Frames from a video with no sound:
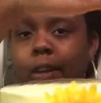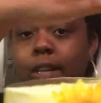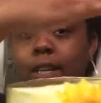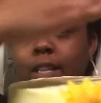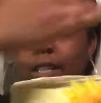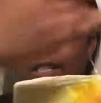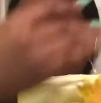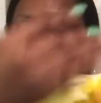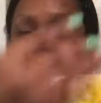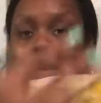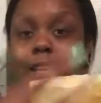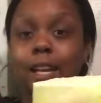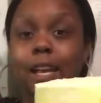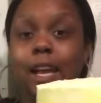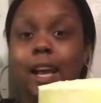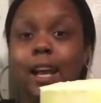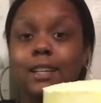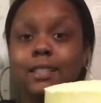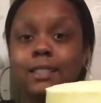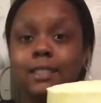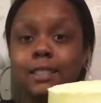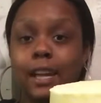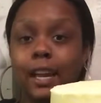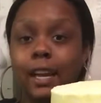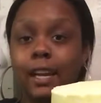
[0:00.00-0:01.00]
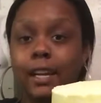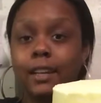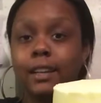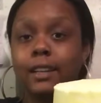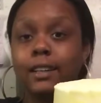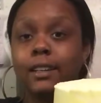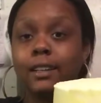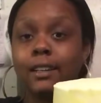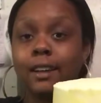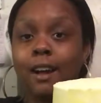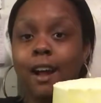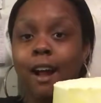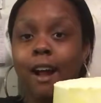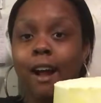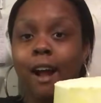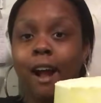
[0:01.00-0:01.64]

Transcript: And it's like cascading.